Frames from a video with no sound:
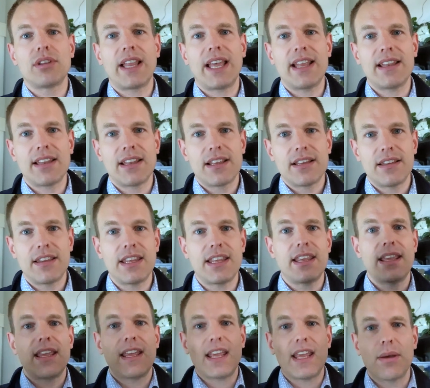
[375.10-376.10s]
let
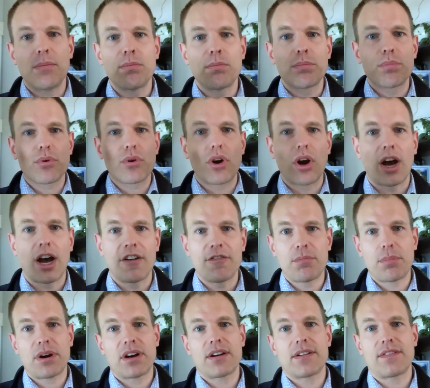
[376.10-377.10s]
the
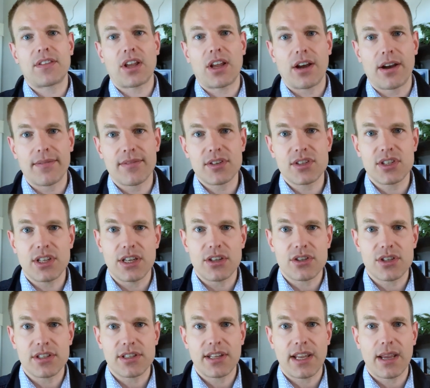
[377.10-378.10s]
improv part of the
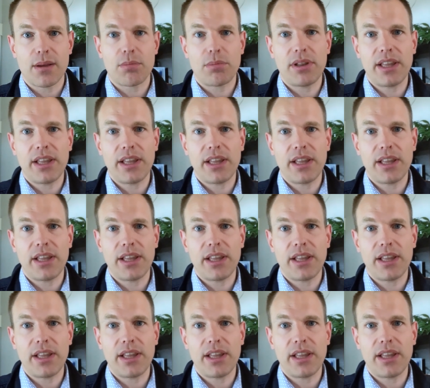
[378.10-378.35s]
conversation take